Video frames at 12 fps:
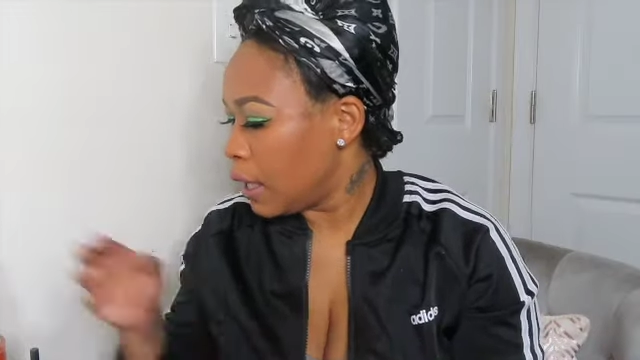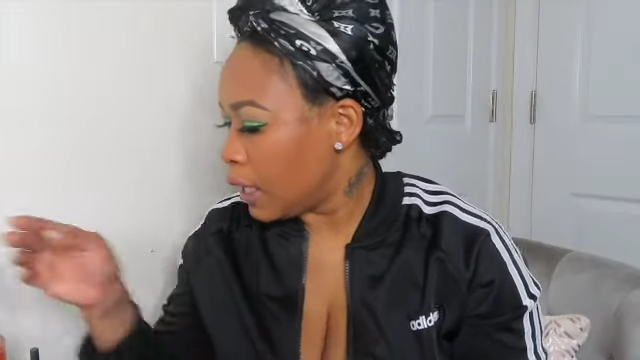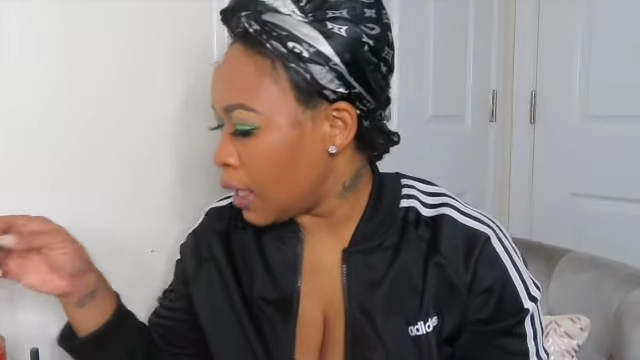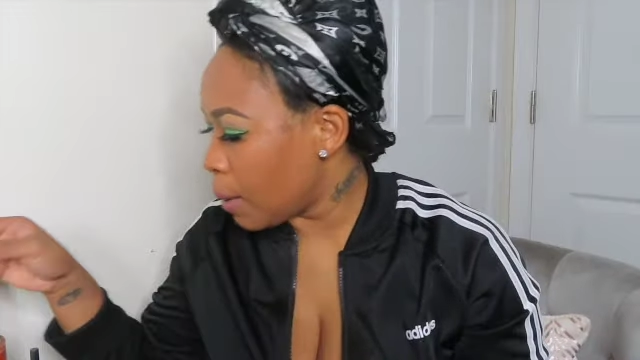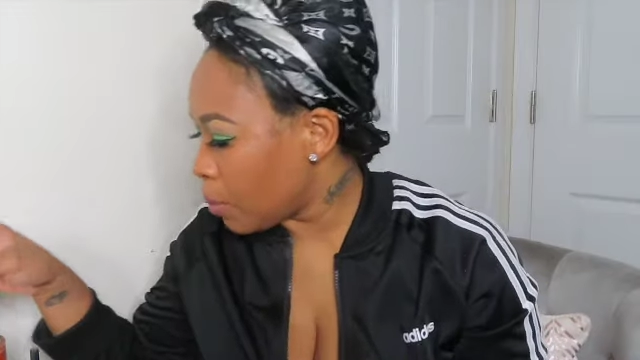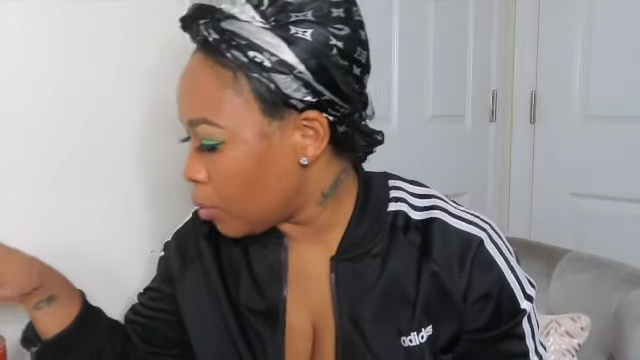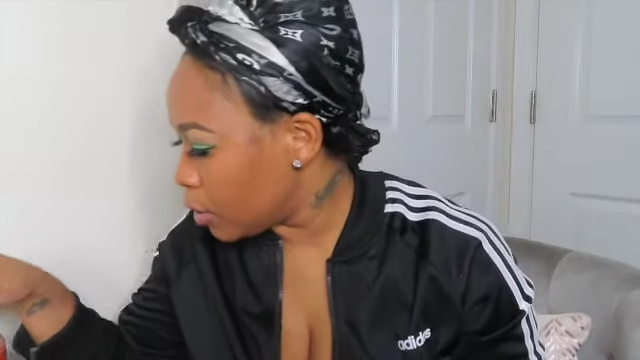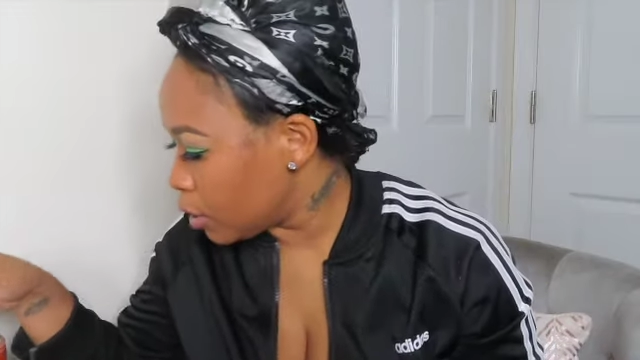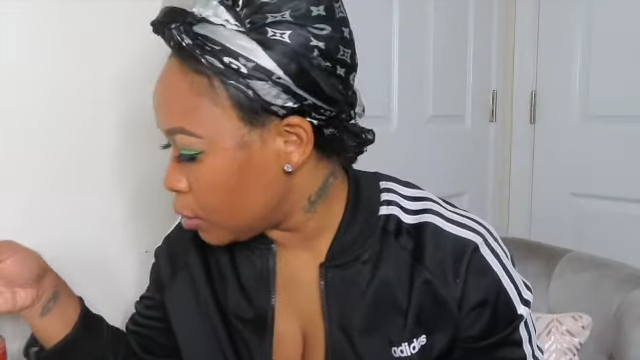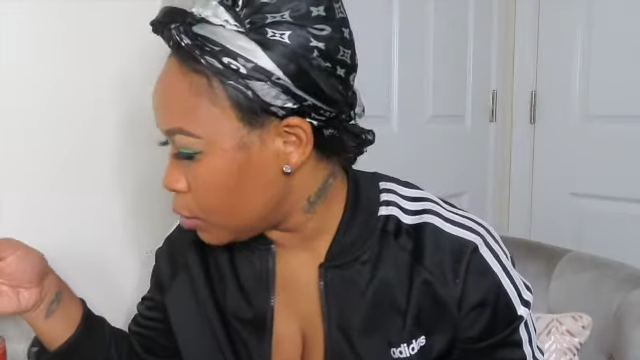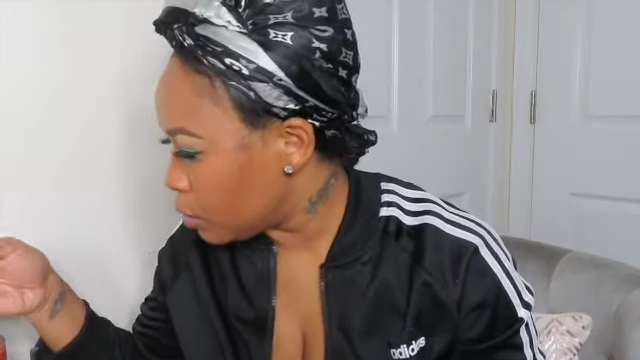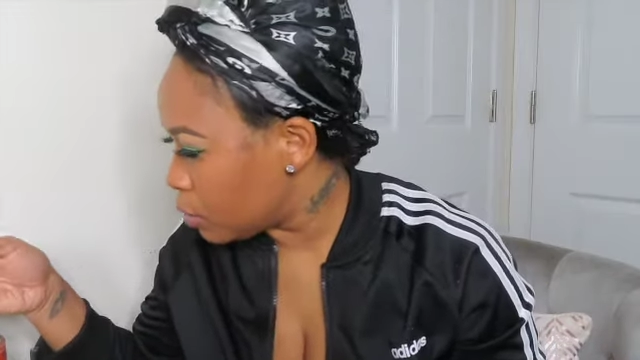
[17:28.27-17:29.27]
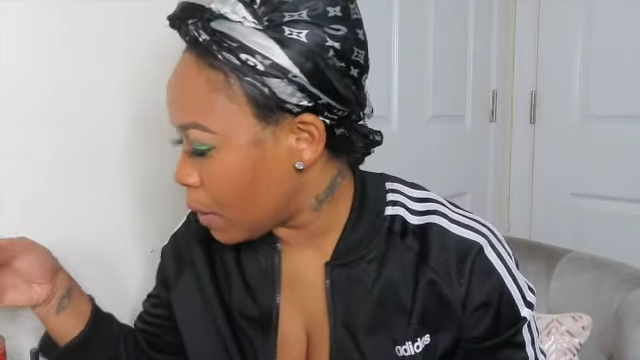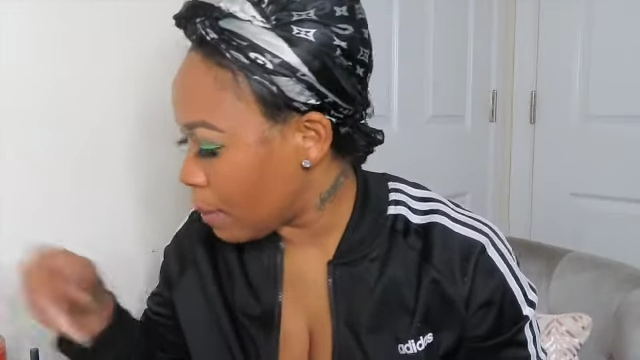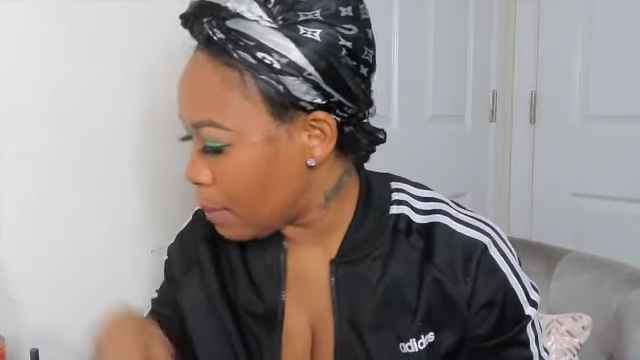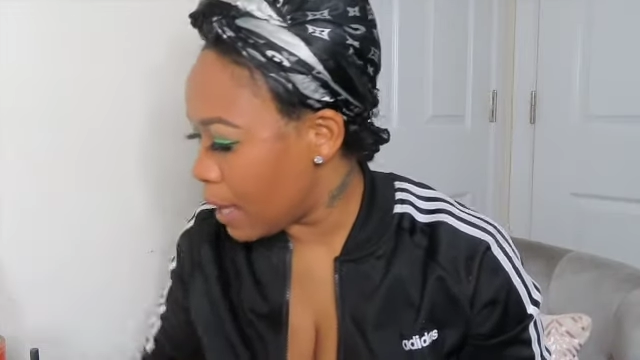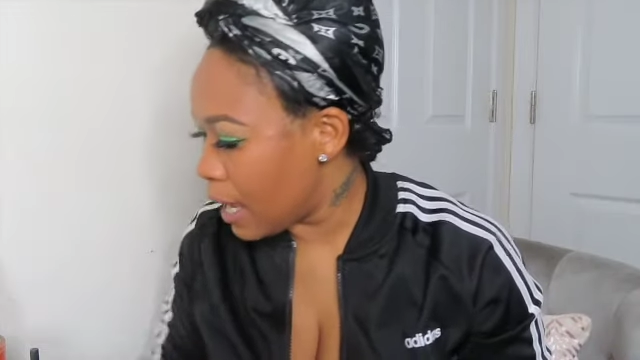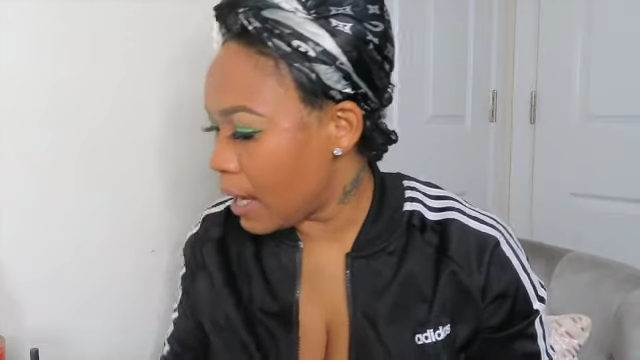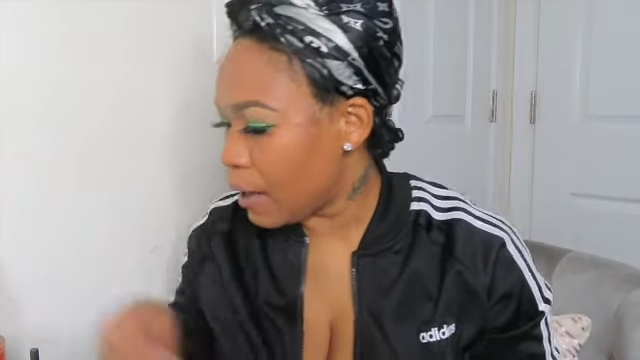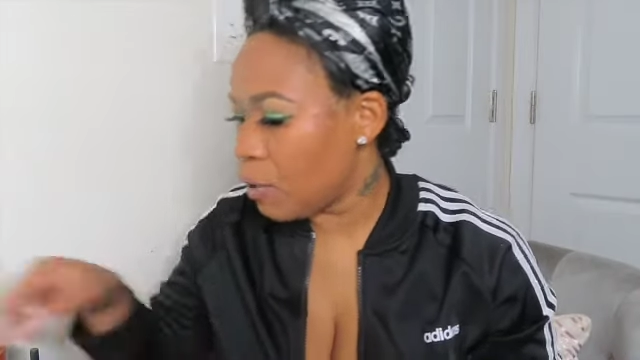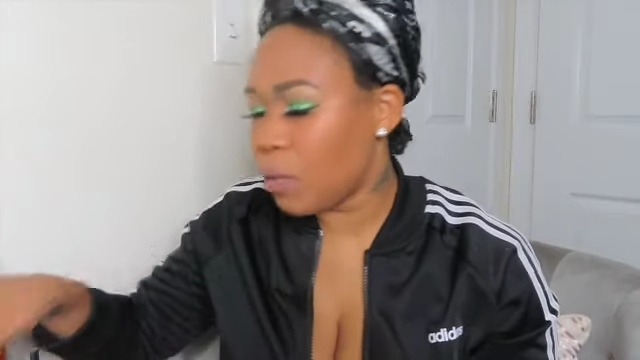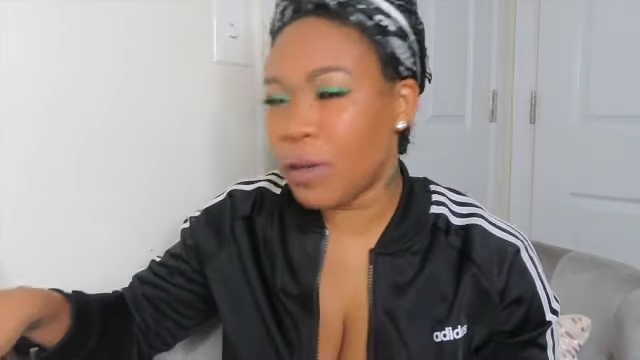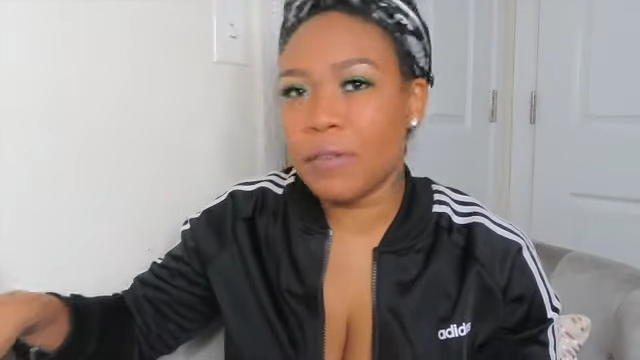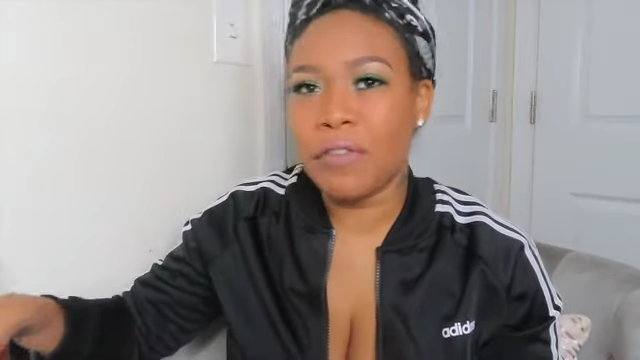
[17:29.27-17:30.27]
And I'm going to use my MAC
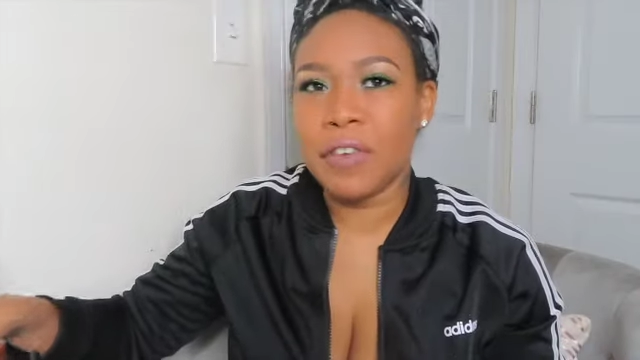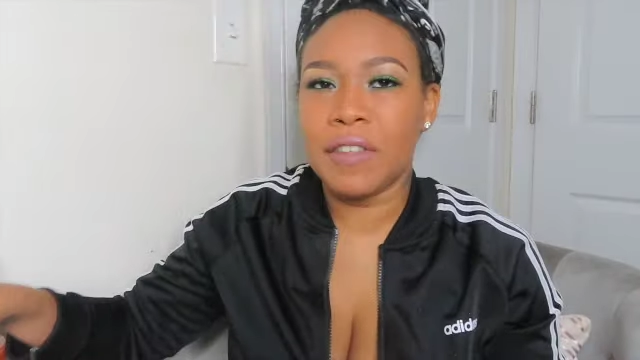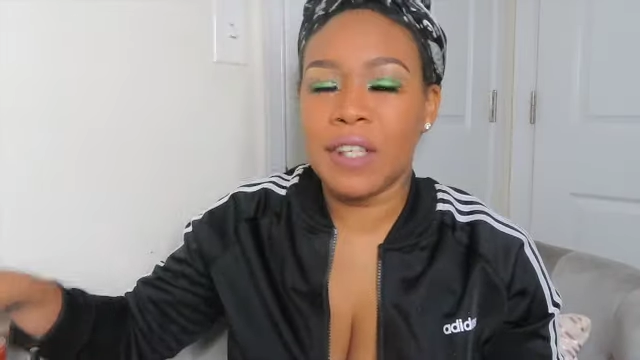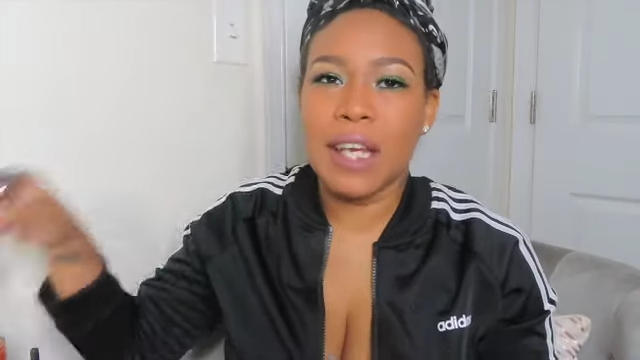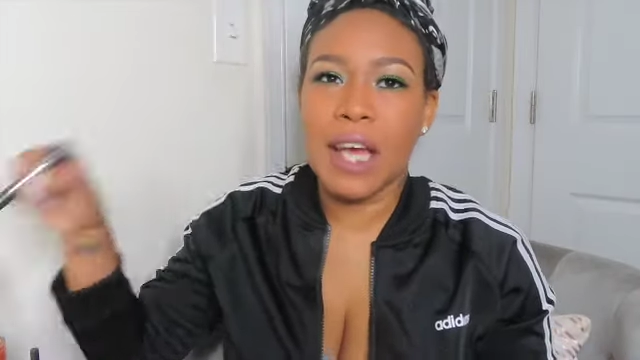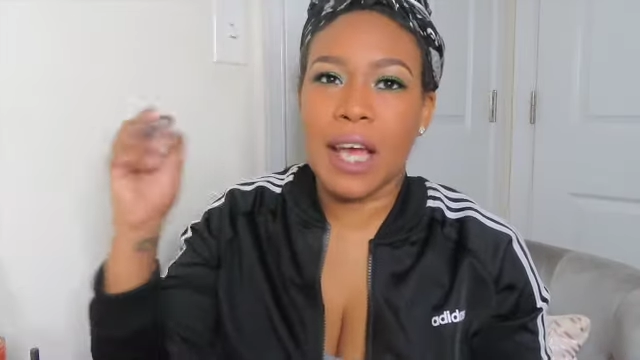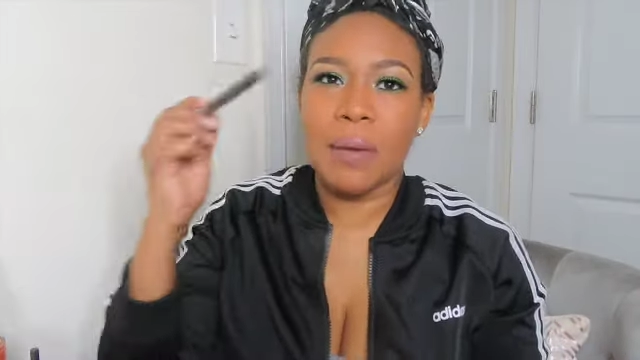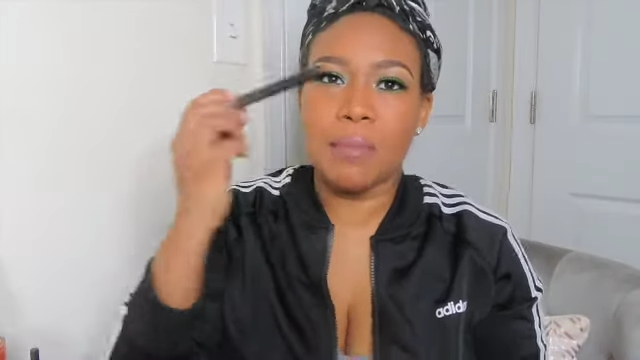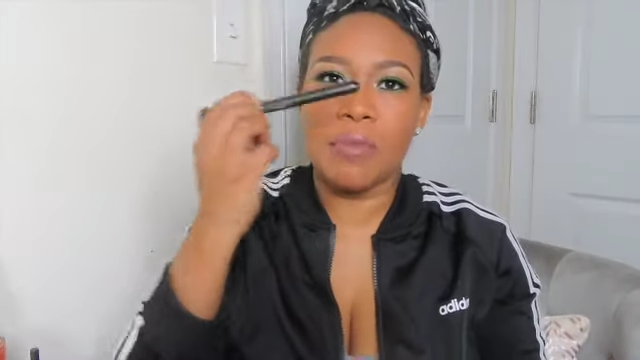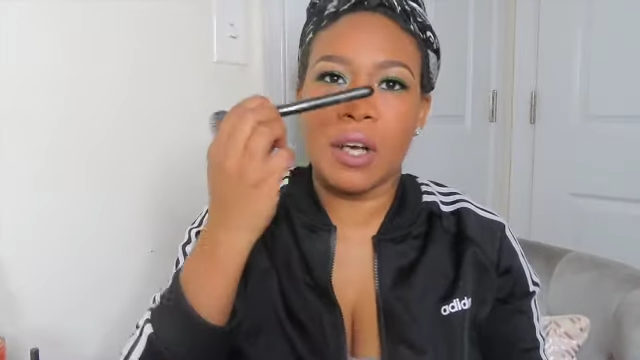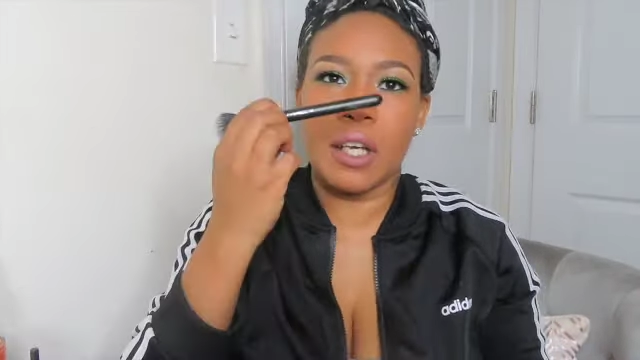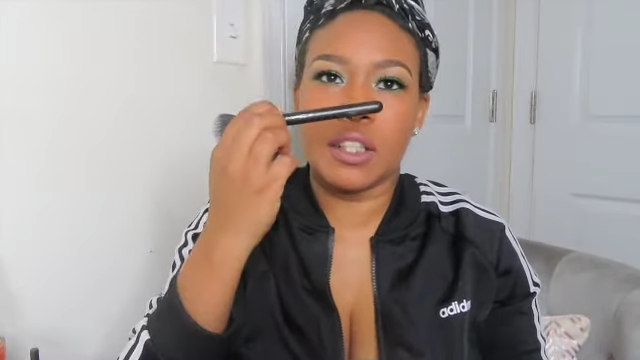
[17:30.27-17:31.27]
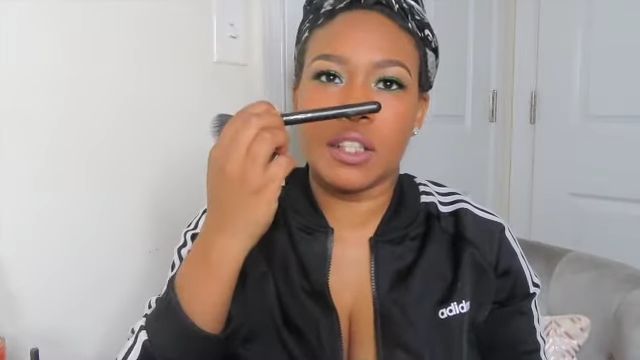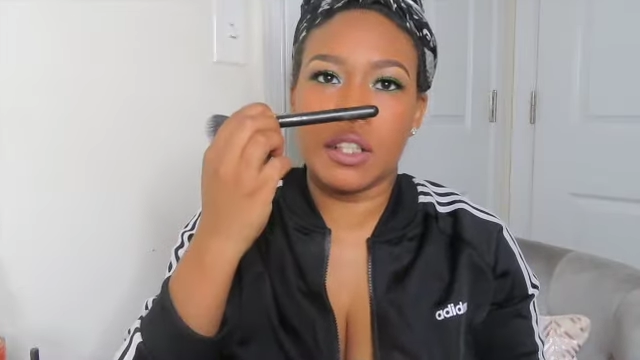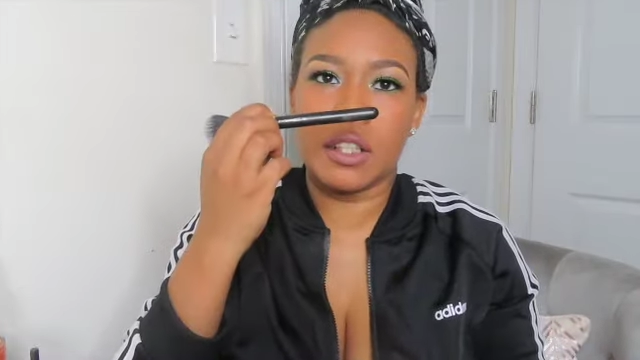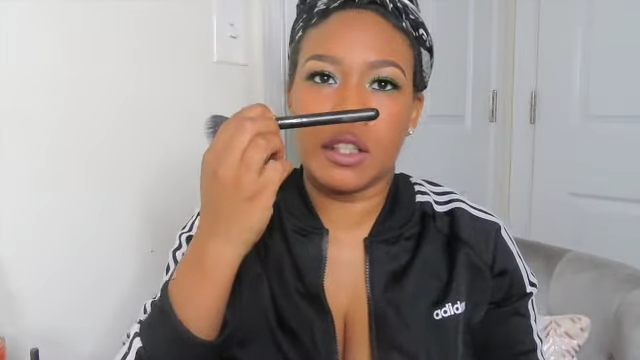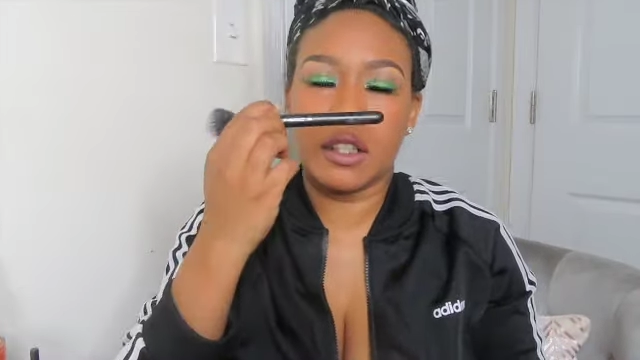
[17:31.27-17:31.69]
159 brush